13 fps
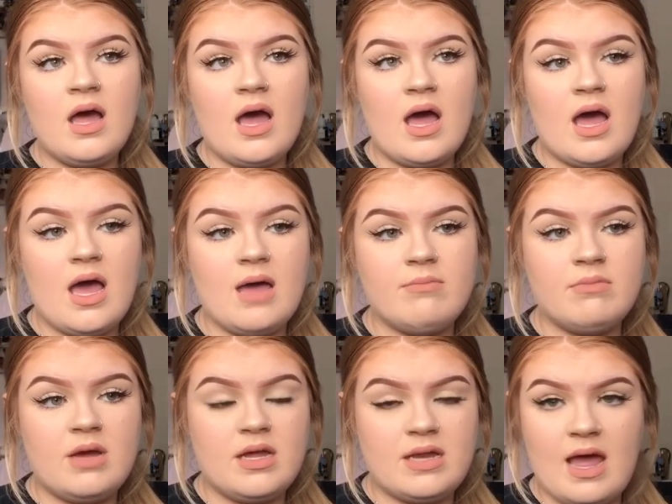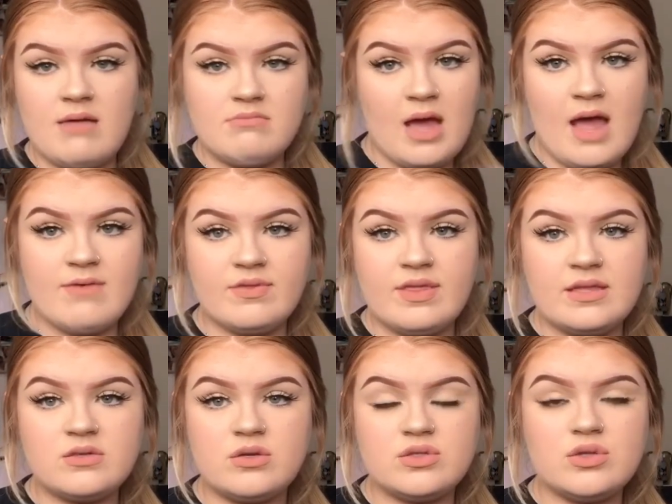and everything's
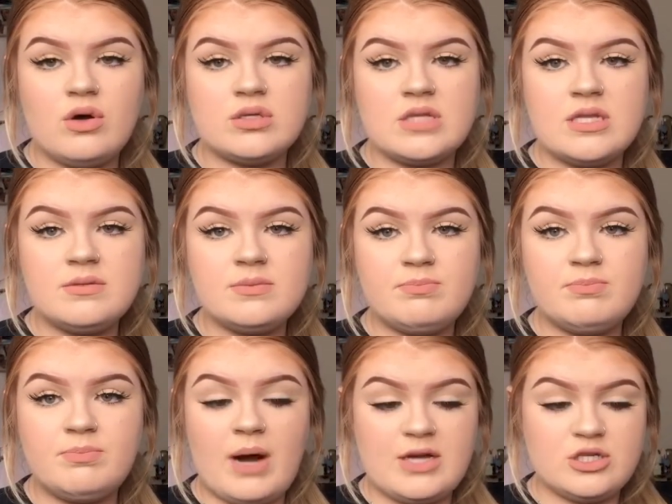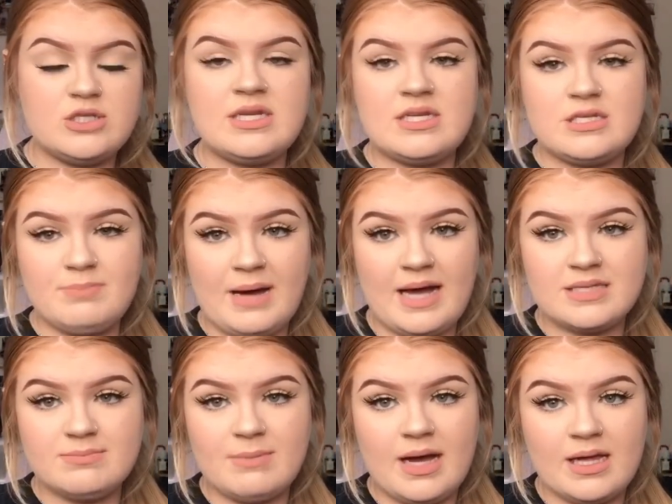all sorted, but I just needed to pass
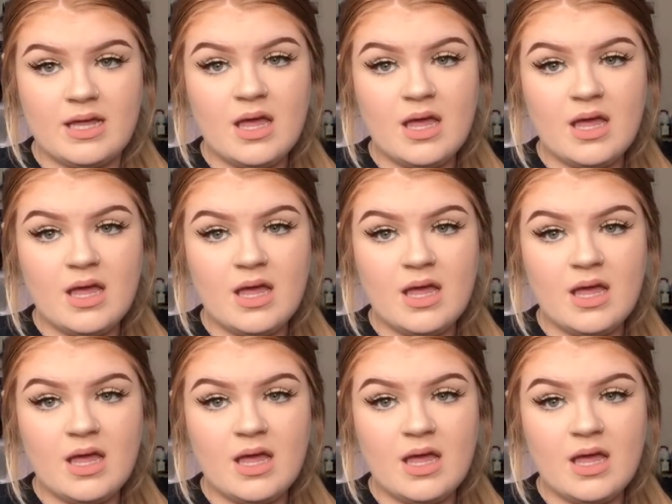my